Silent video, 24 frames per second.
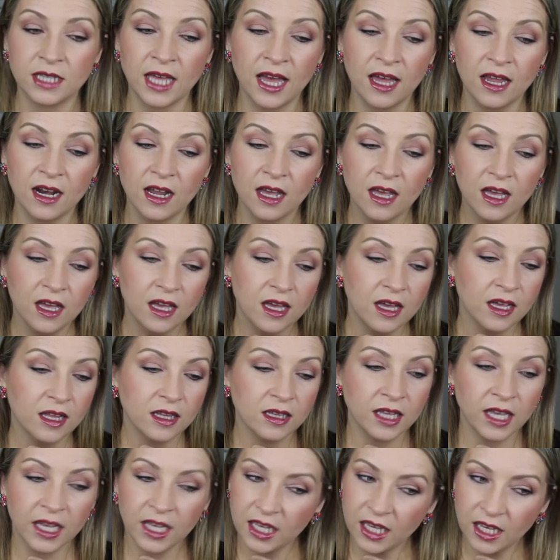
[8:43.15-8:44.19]
That,
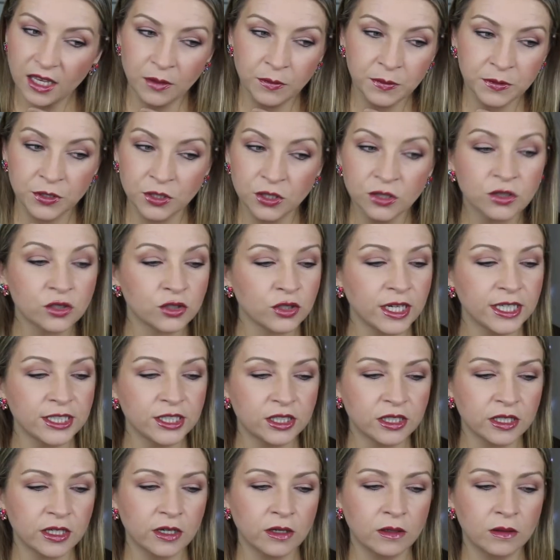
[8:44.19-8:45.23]
like, it was just
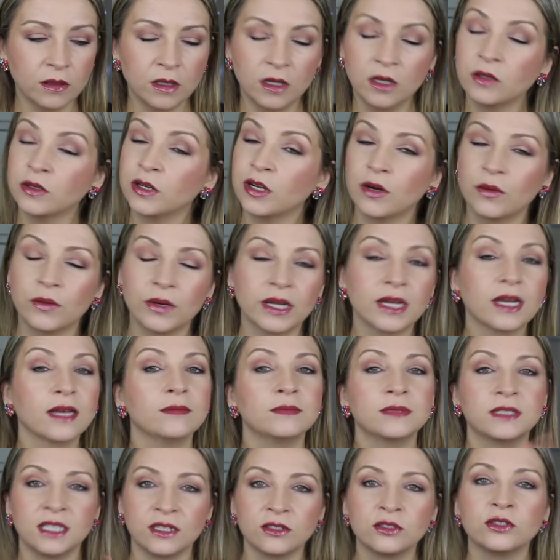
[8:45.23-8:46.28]
strange to go, oh no, when it
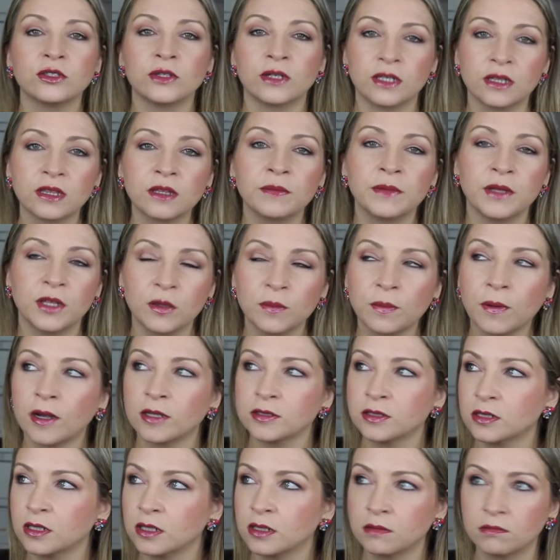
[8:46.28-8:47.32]
comes down to it, the Milk
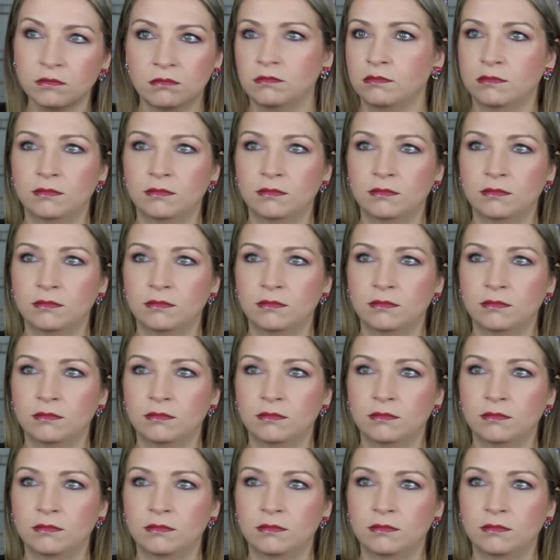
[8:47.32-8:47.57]
Bronzer.